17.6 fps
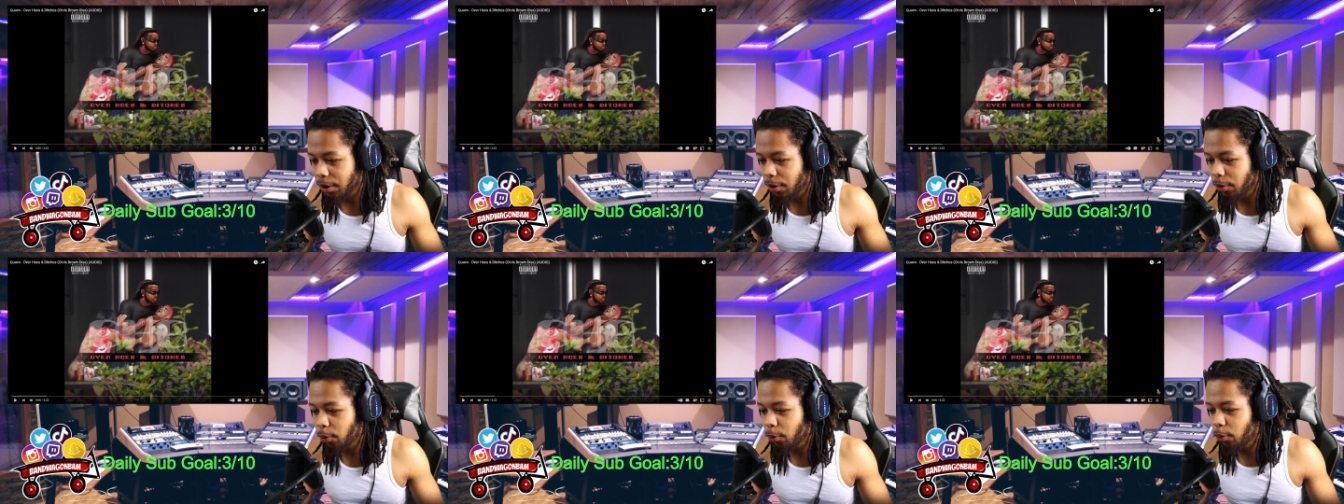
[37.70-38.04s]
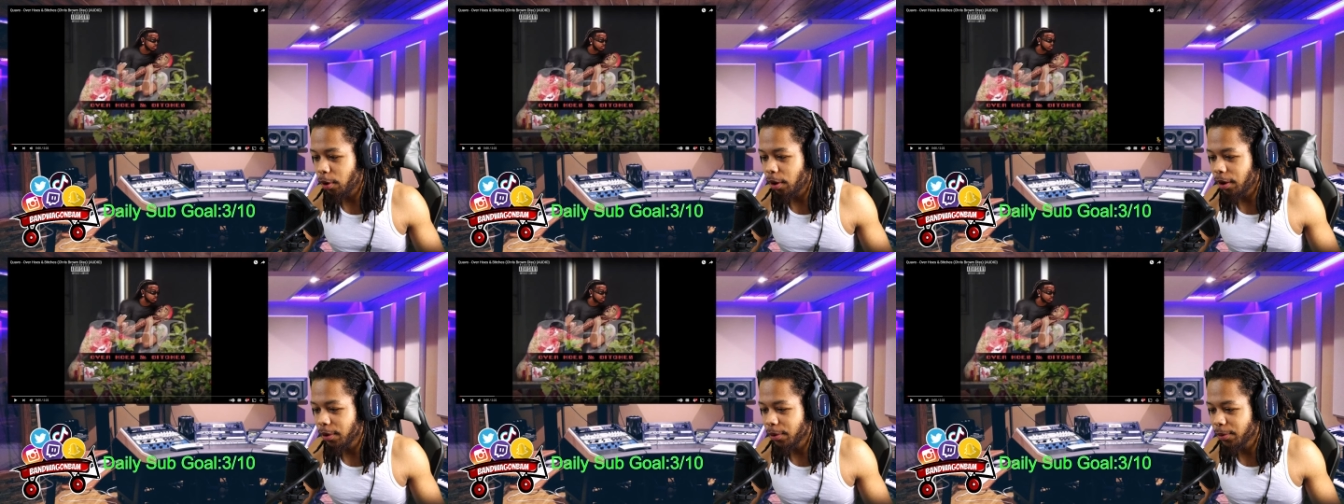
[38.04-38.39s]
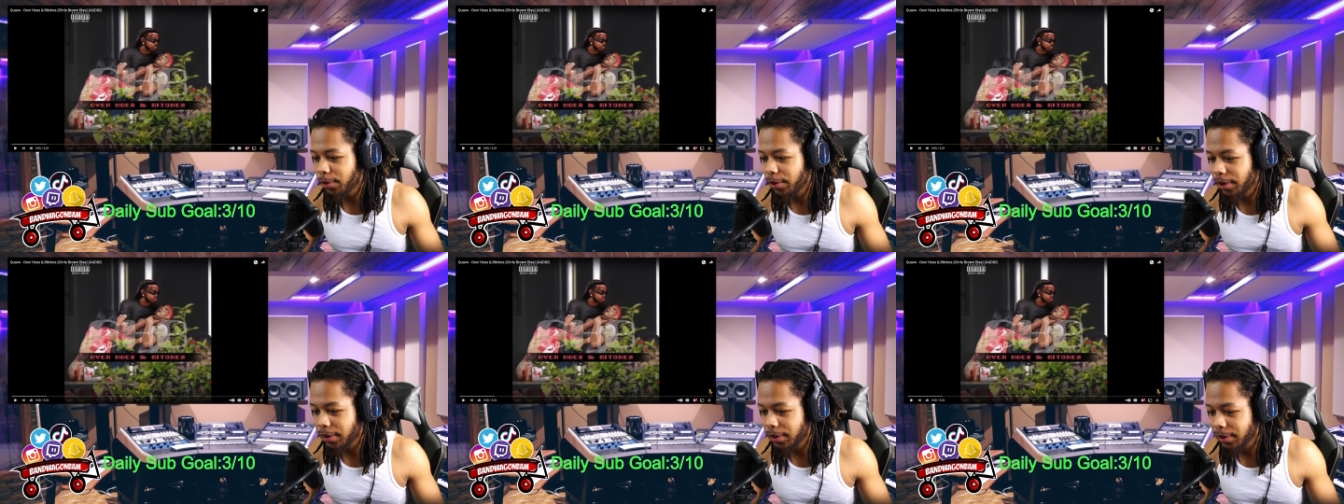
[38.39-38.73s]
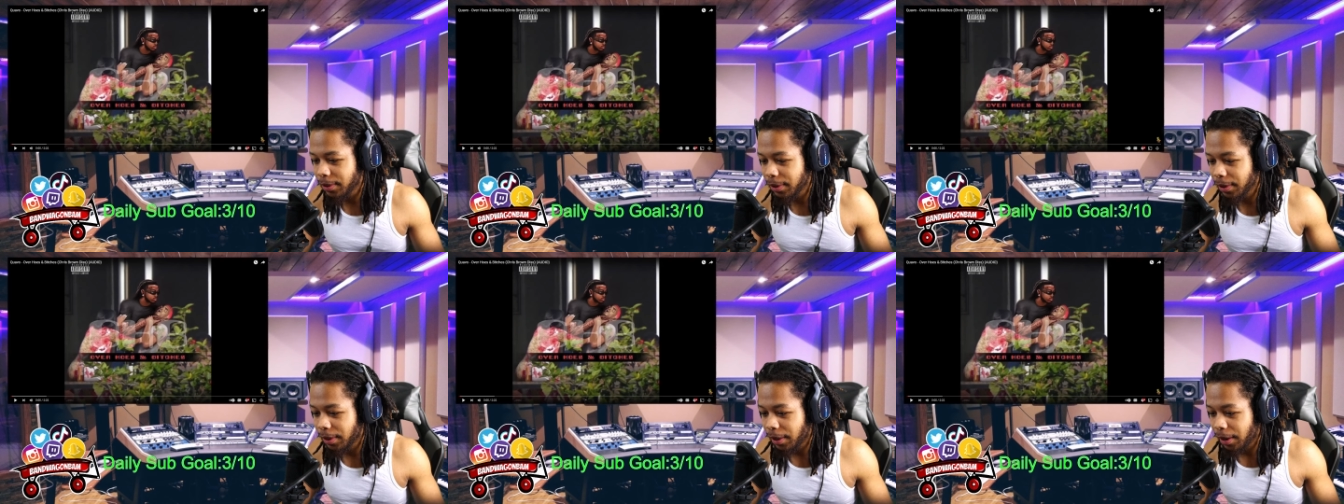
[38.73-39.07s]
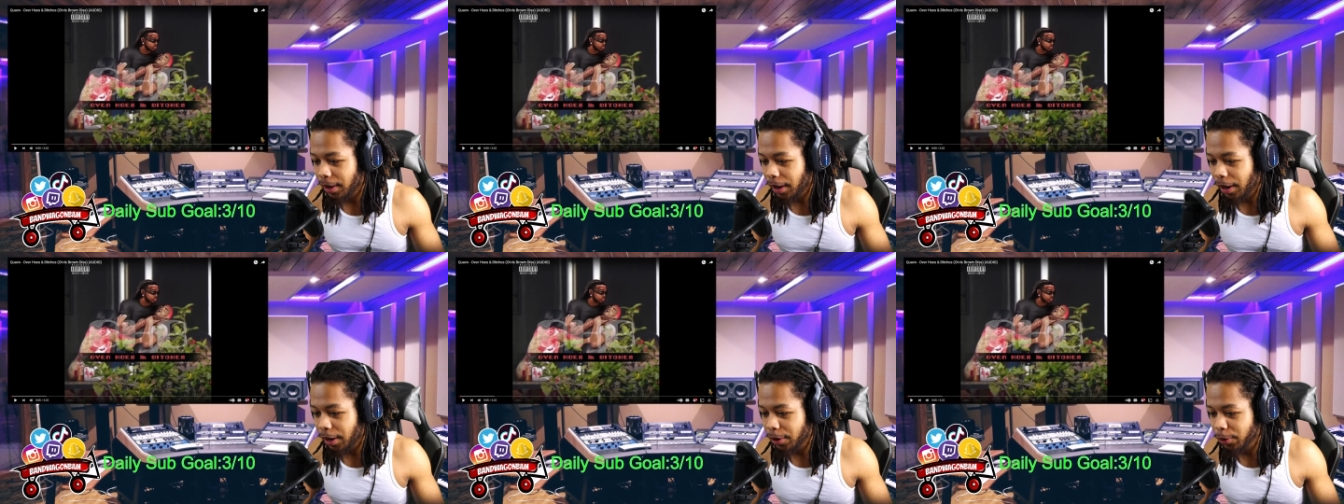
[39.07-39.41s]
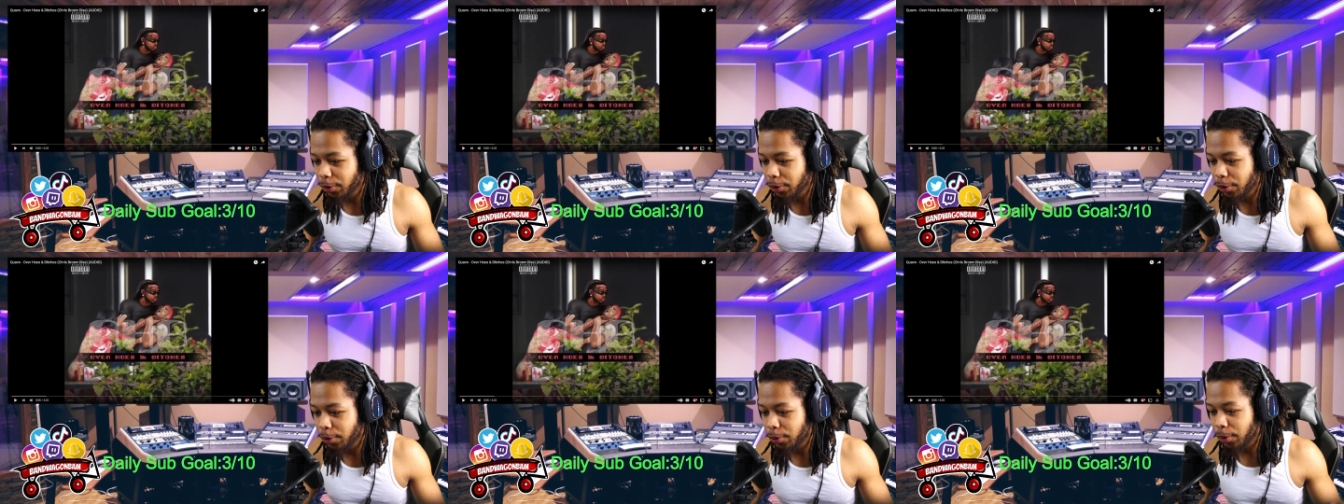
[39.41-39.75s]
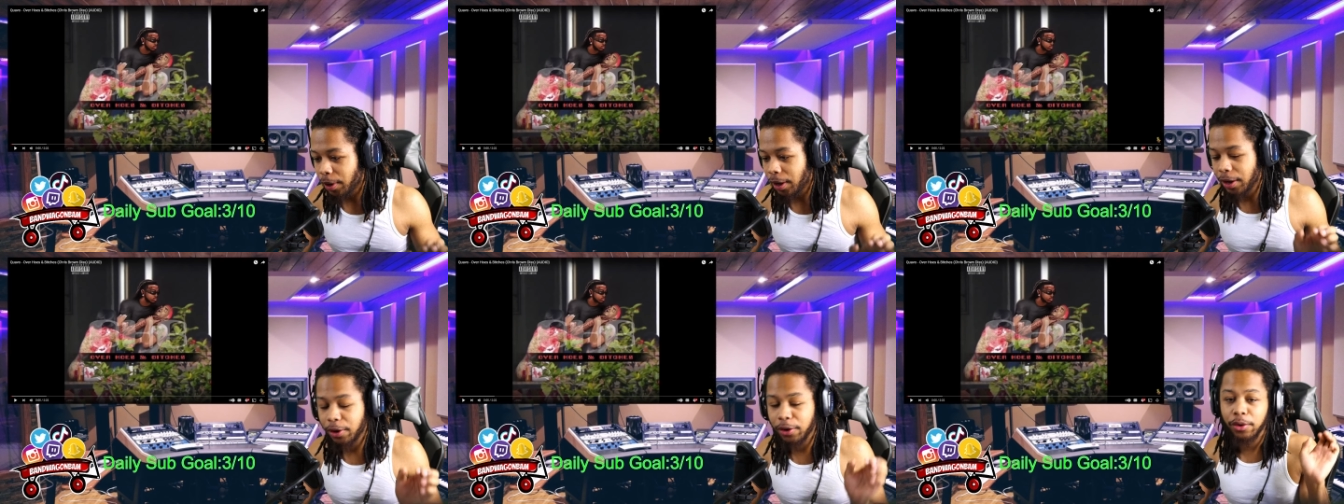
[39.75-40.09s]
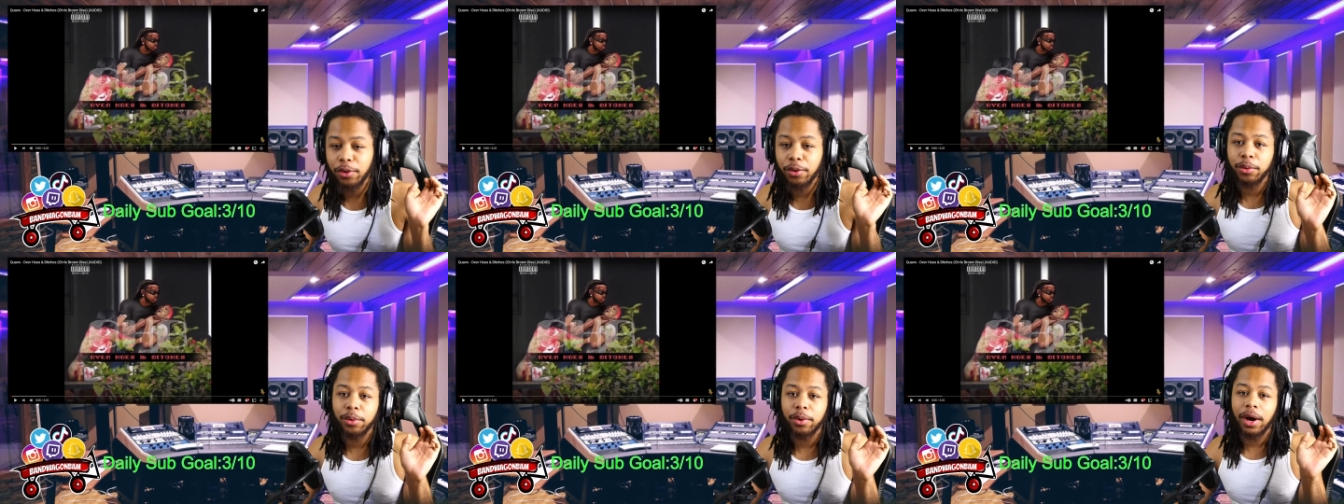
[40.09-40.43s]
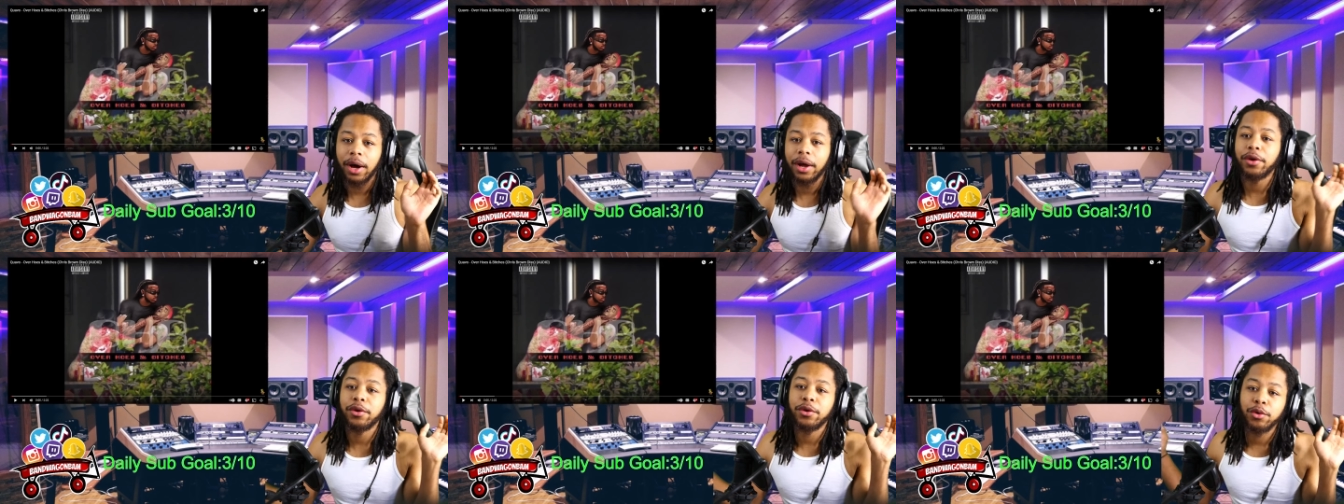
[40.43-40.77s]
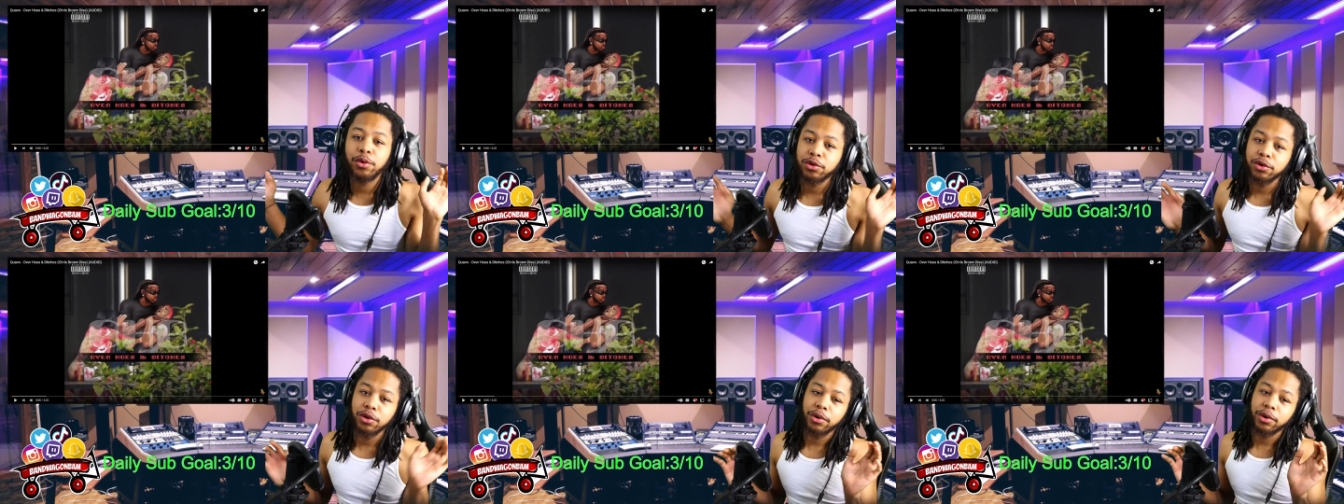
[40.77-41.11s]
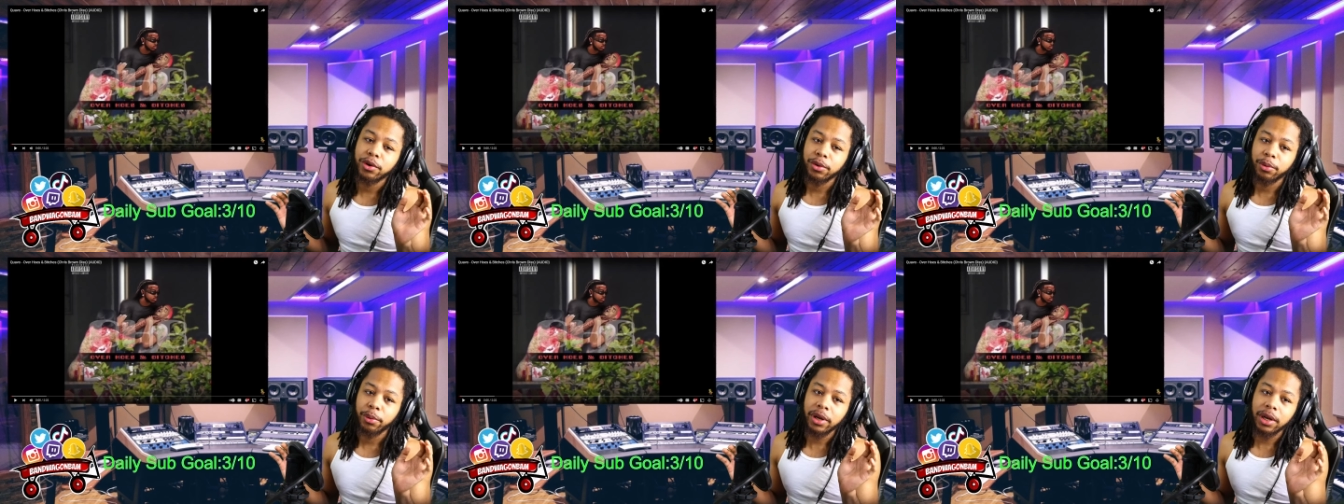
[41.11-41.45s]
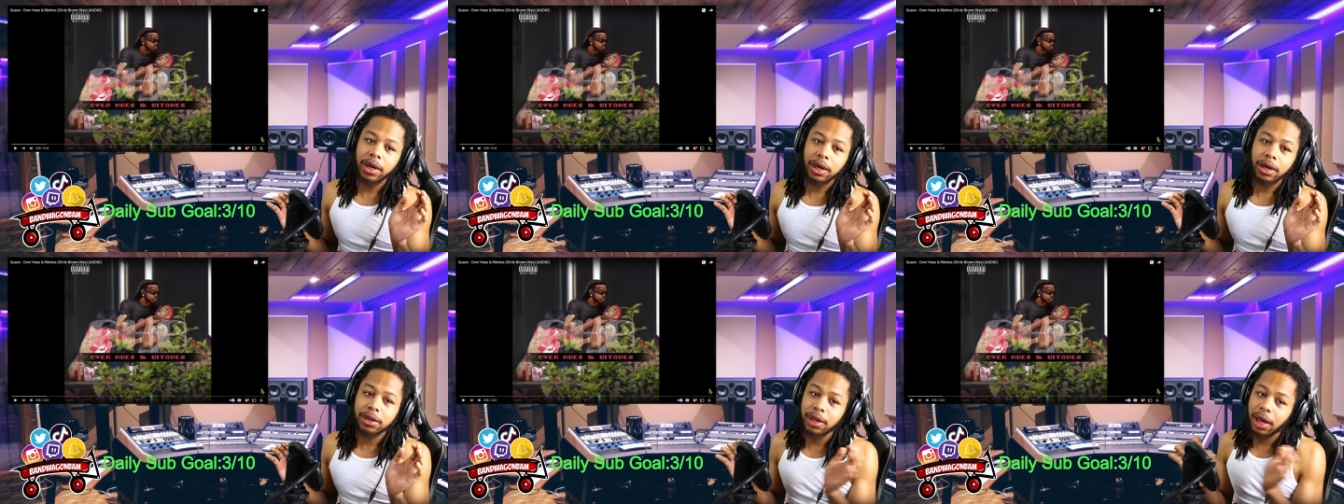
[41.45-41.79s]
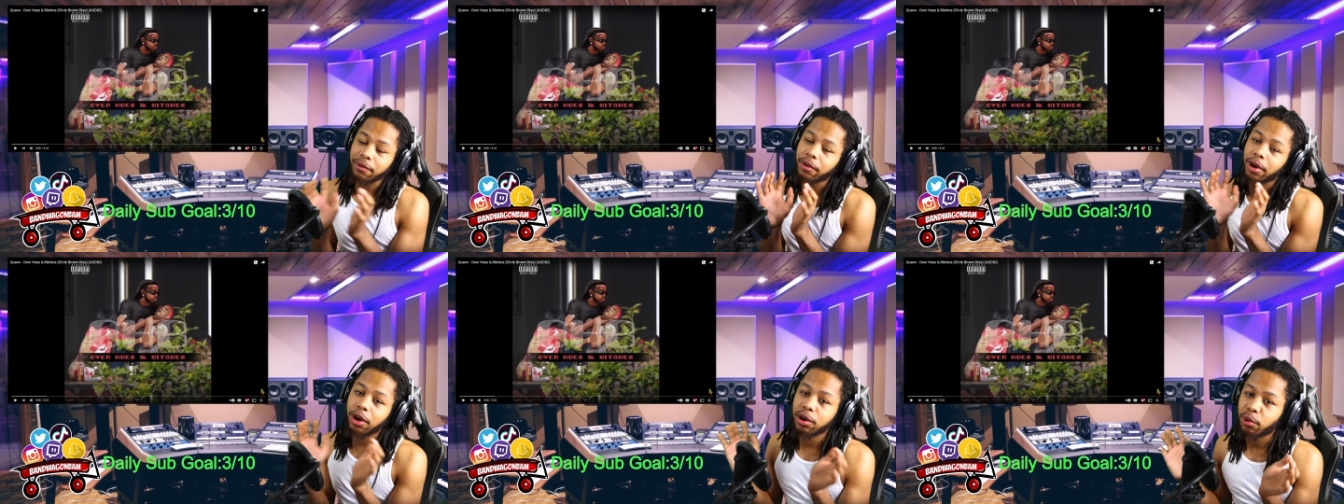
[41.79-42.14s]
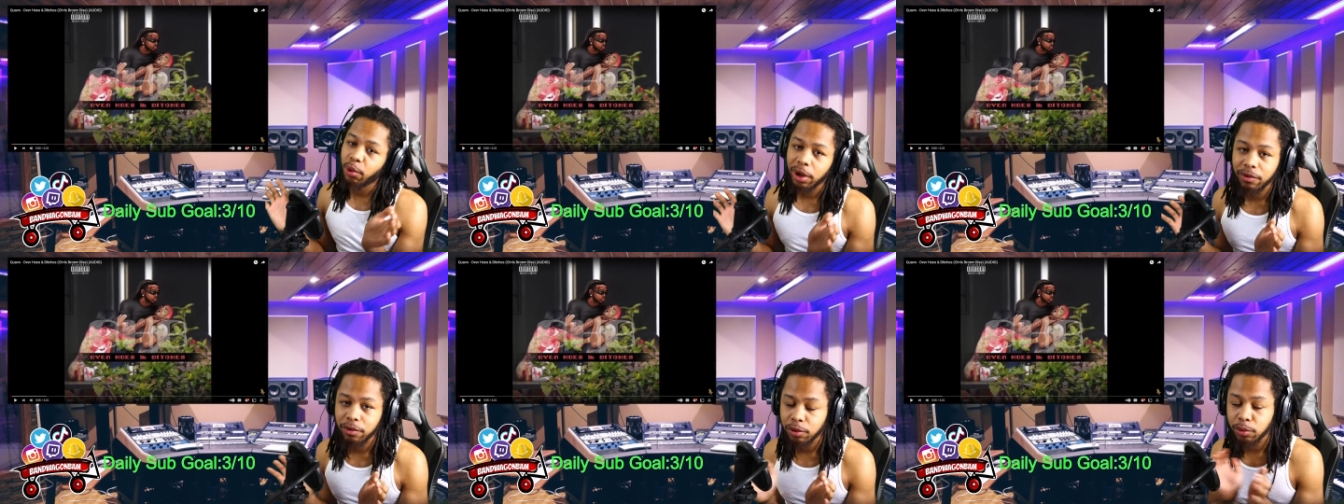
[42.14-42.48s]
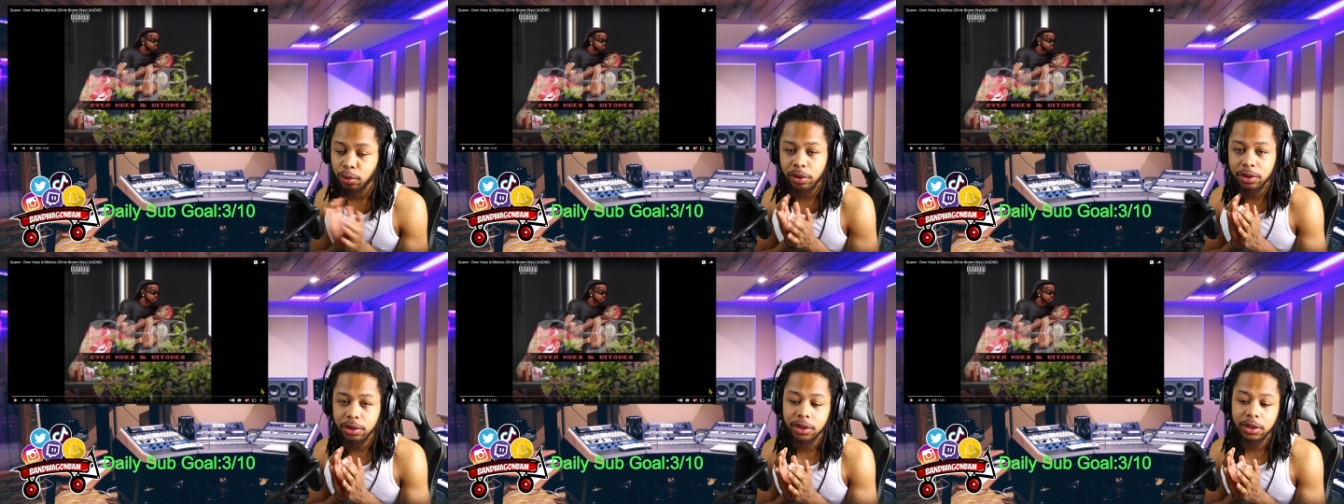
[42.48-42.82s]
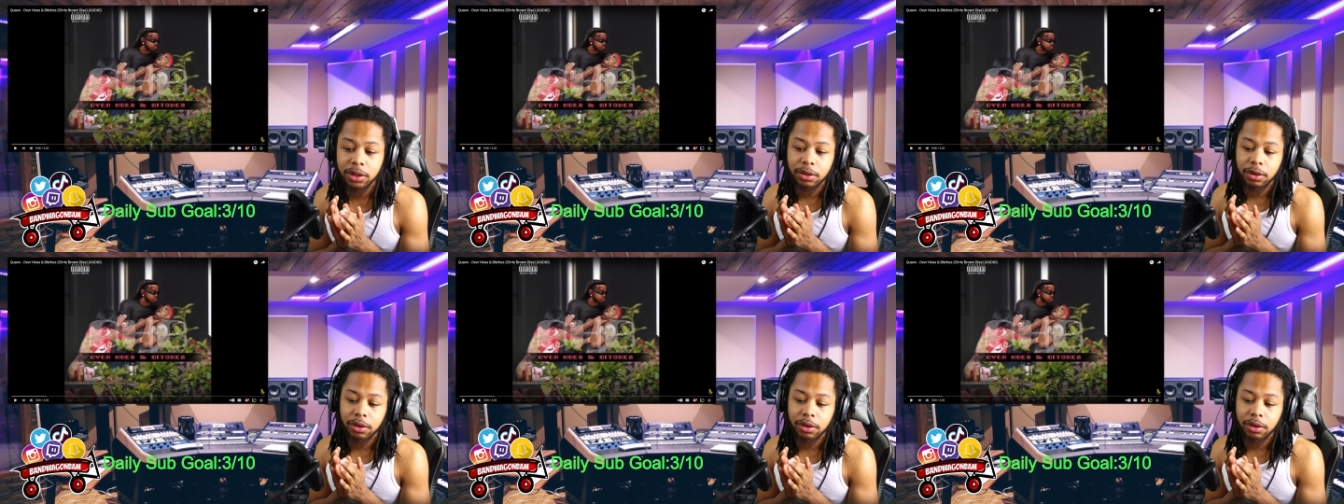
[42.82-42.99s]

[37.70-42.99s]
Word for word: what go on. I don't know. I don't know. I don't know who's going to win because I haven't heard Quavo's ones.